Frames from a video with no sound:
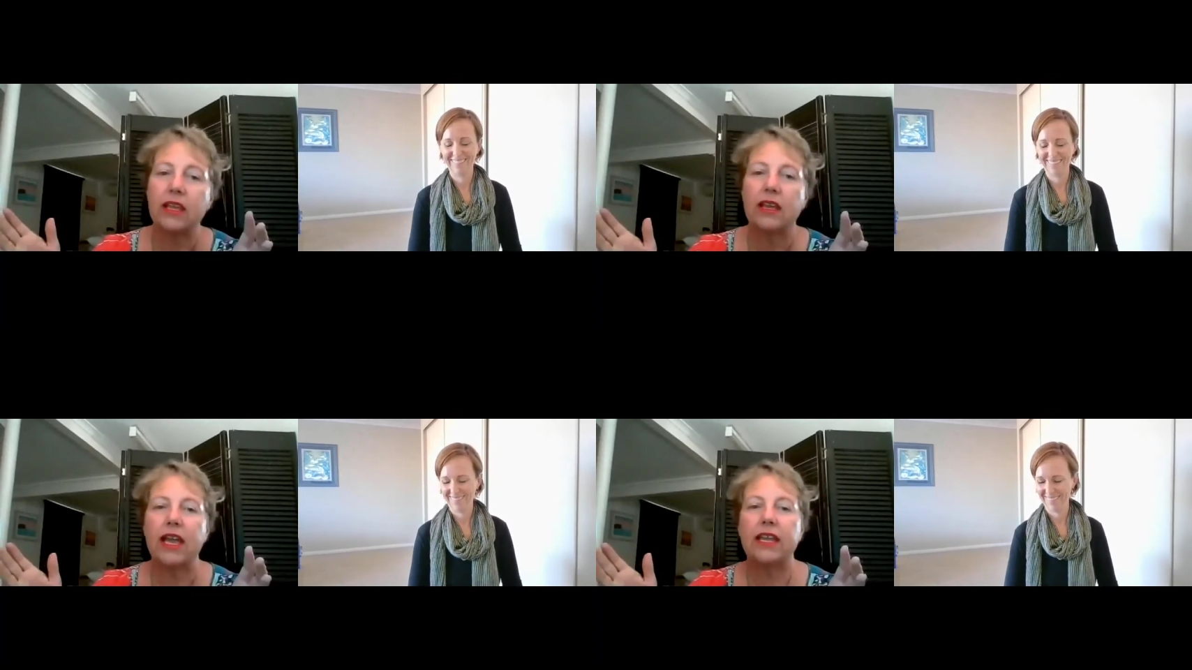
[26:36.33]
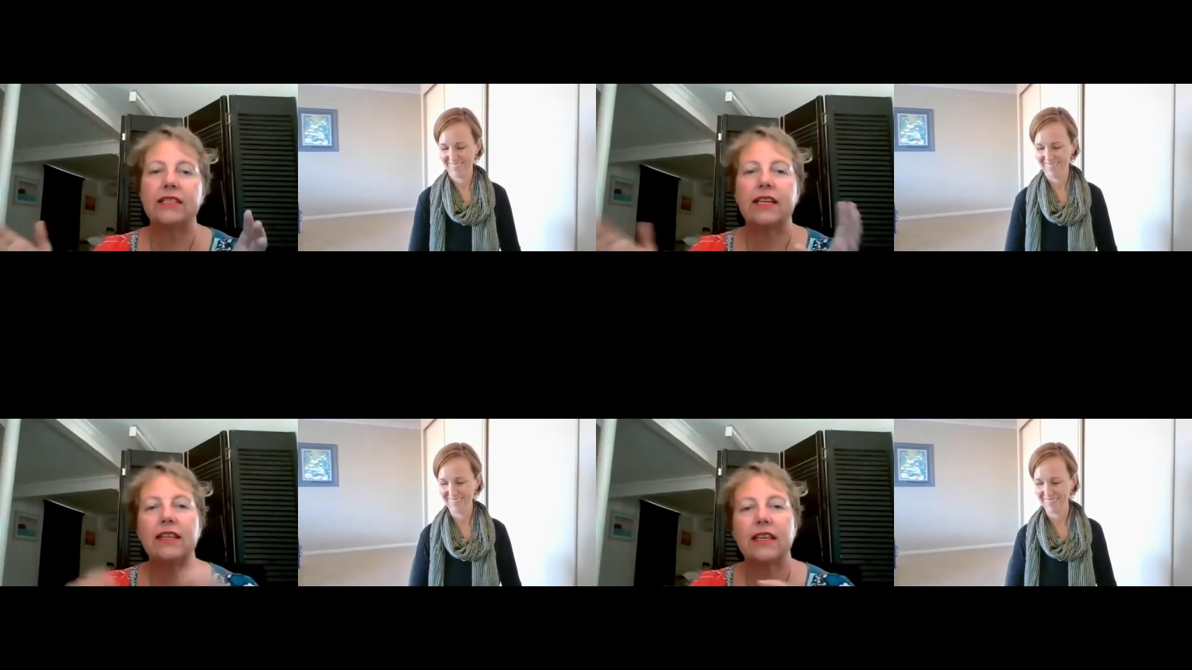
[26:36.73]
Speaker 1: and he's done the
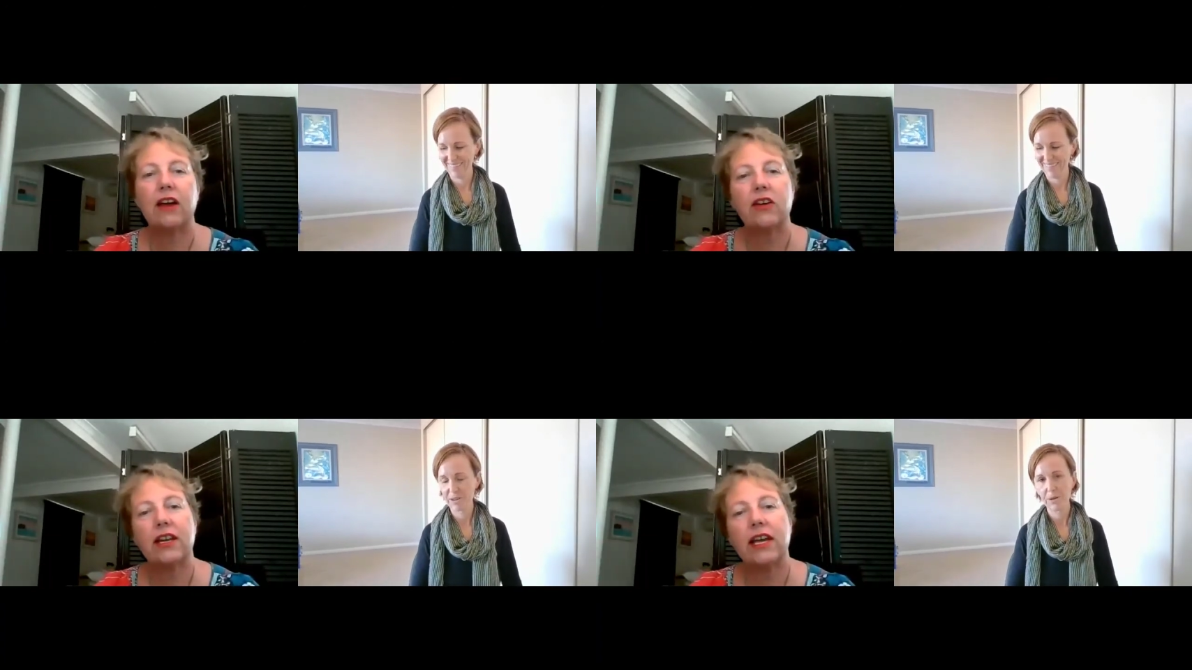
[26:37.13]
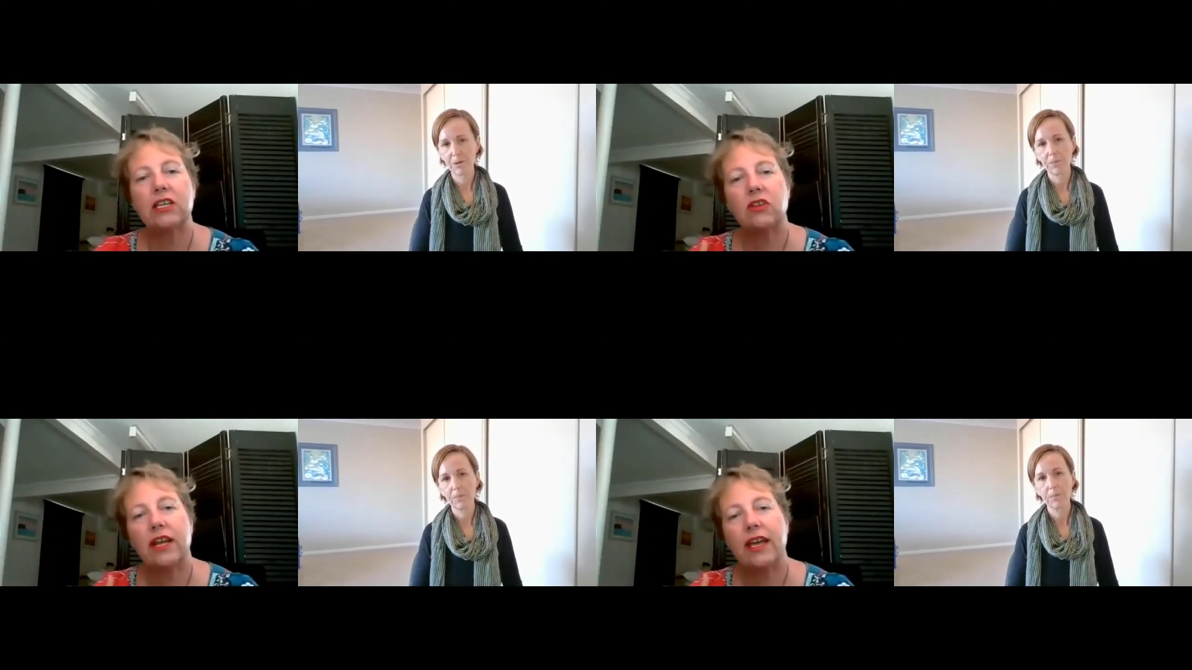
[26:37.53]
calculation on
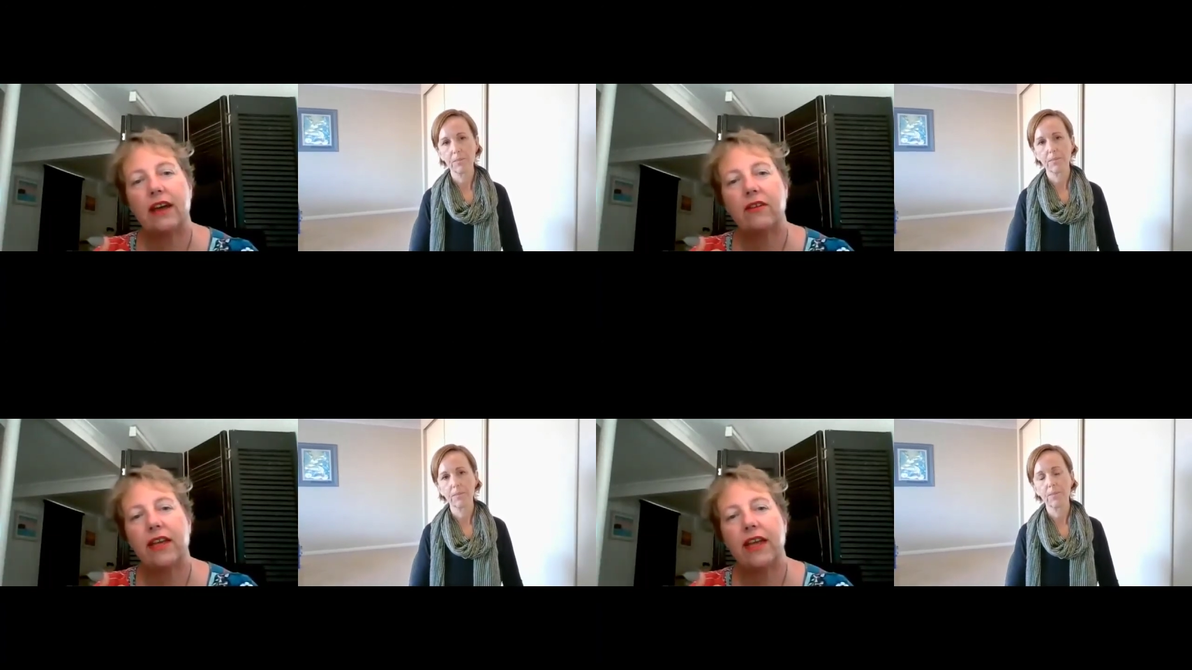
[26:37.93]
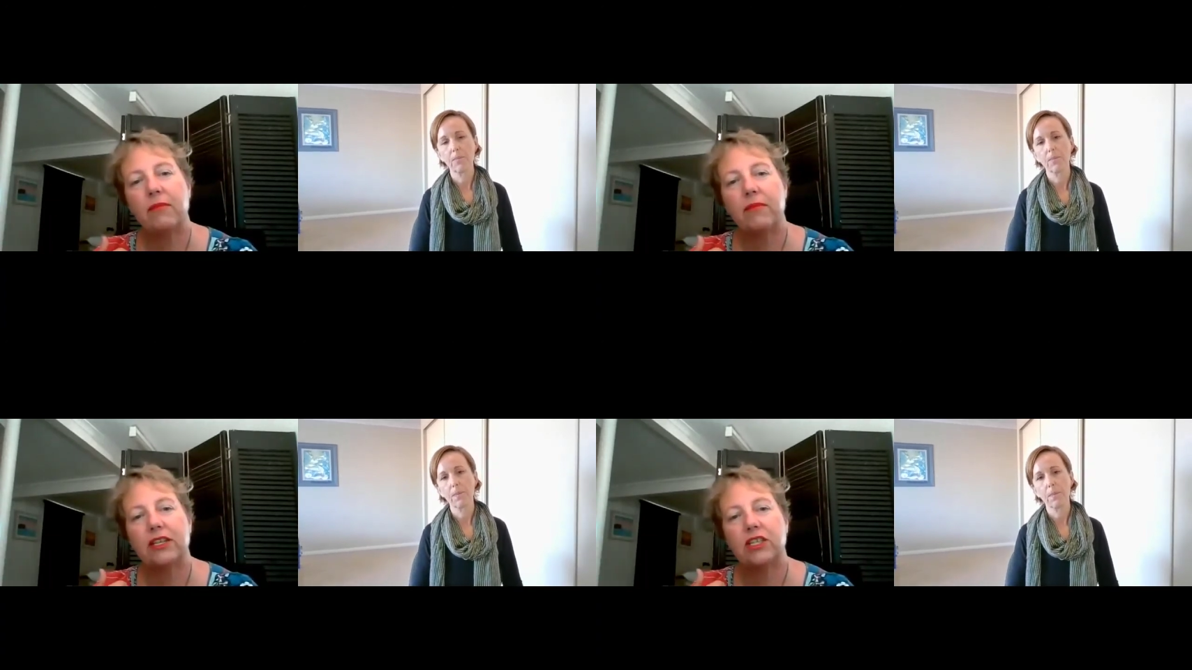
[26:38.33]
how, how
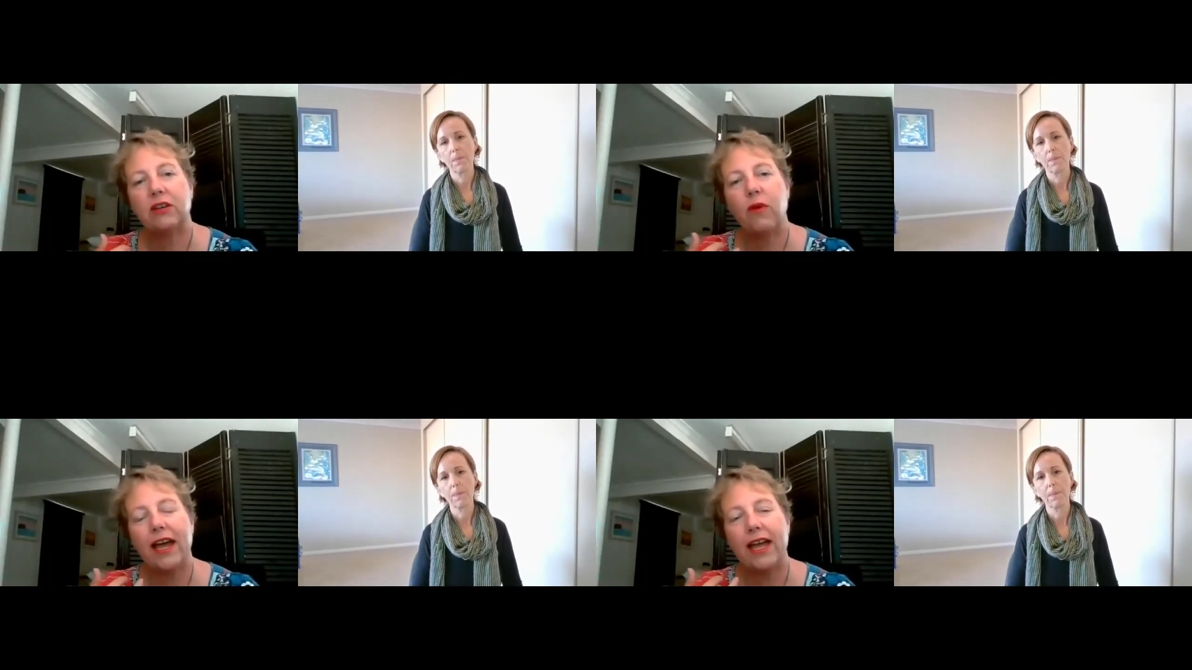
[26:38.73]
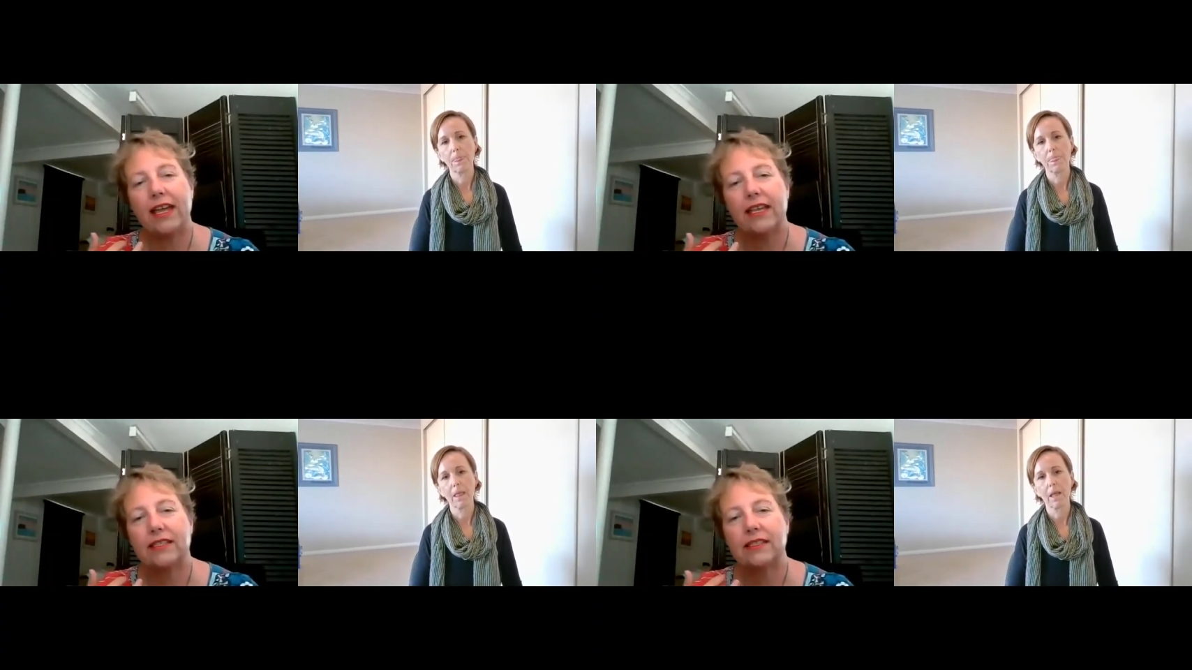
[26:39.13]
much he
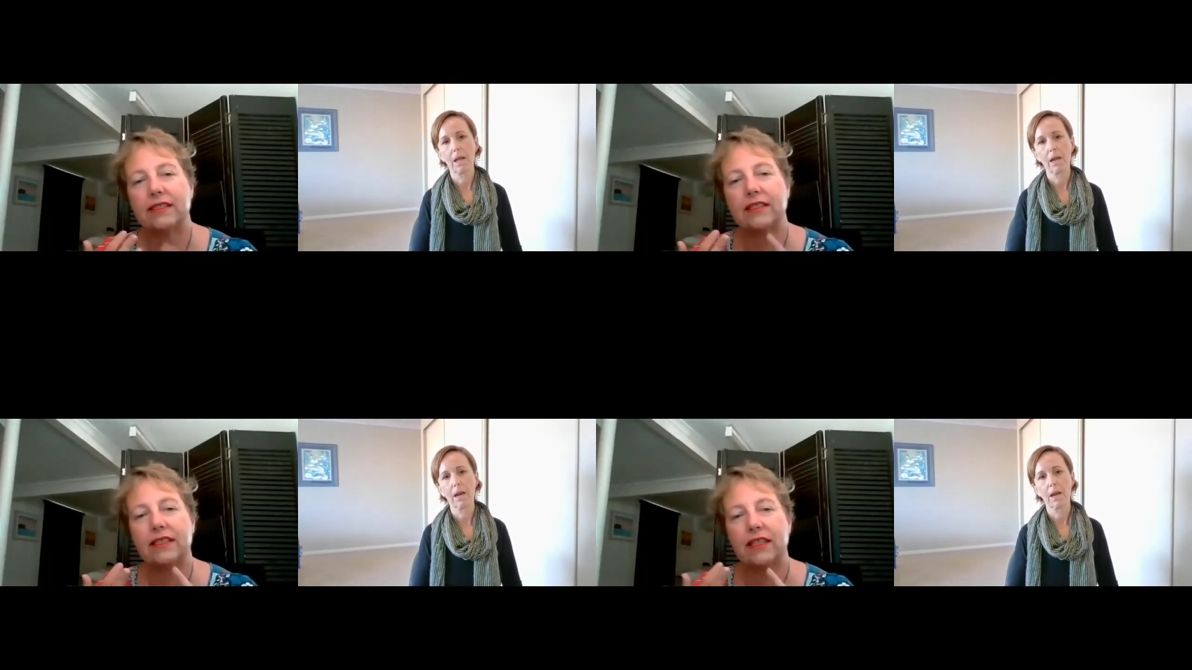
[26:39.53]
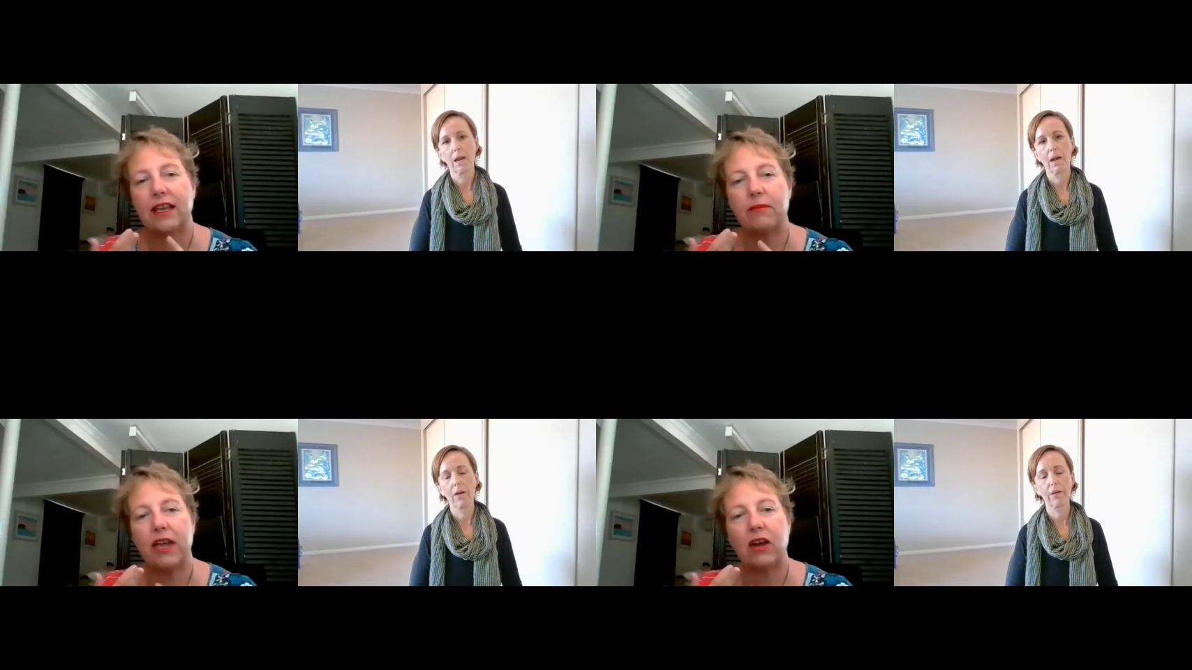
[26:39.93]
weighs, um,
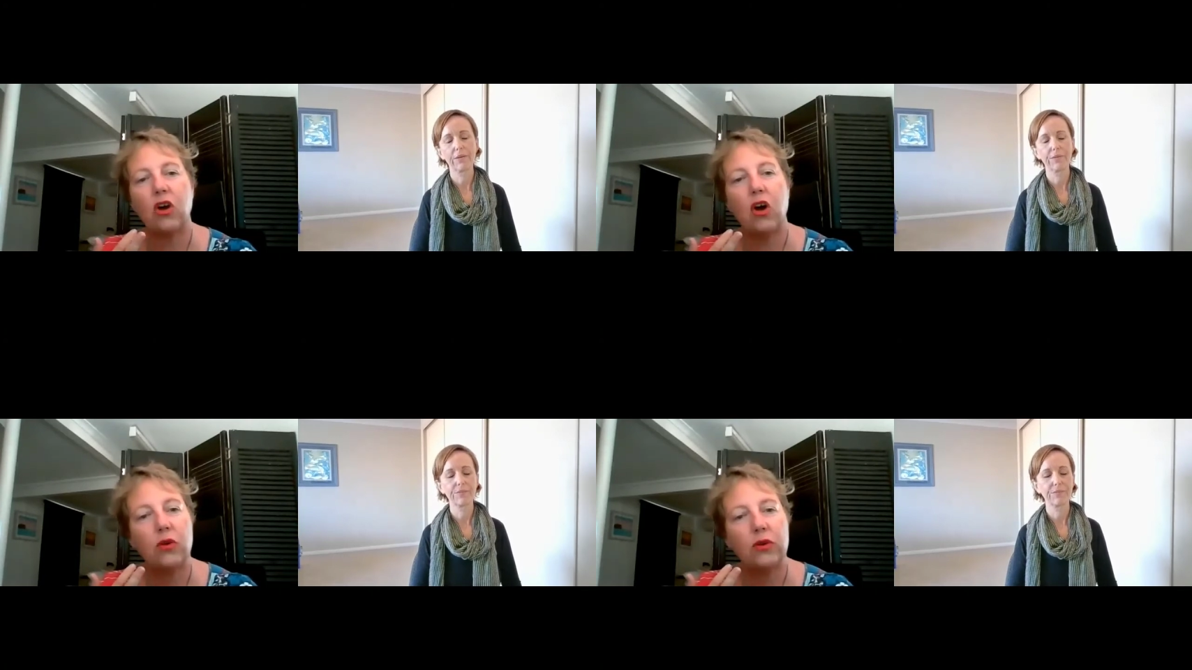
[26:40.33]
how cold he